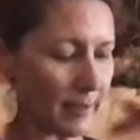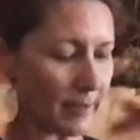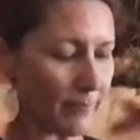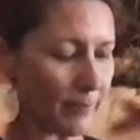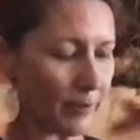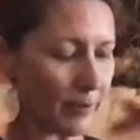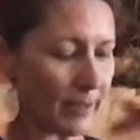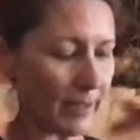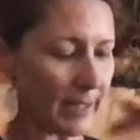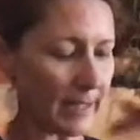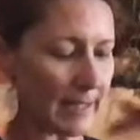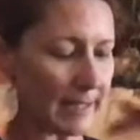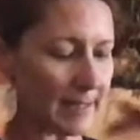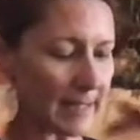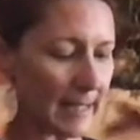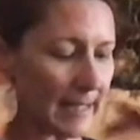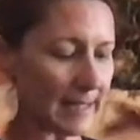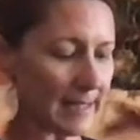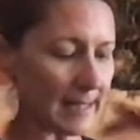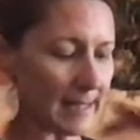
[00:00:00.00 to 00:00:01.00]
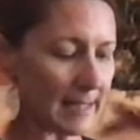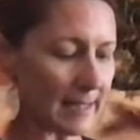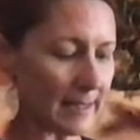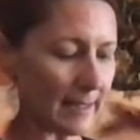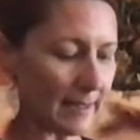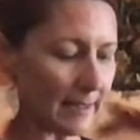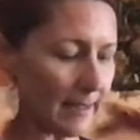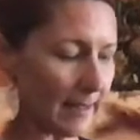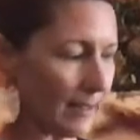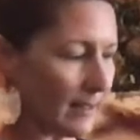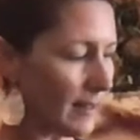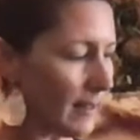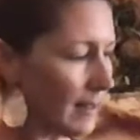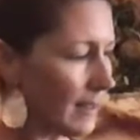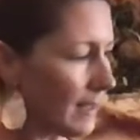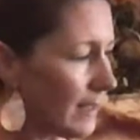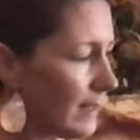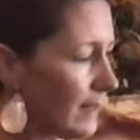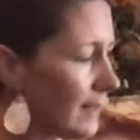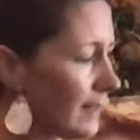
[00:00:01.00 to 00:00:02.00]
very dainty and
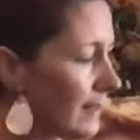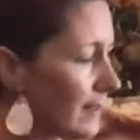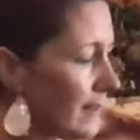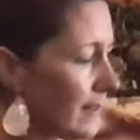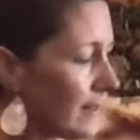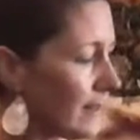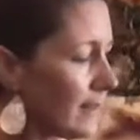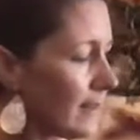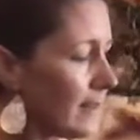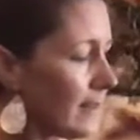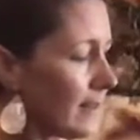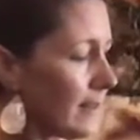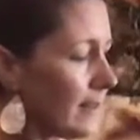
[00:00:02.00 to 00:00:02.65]
thin.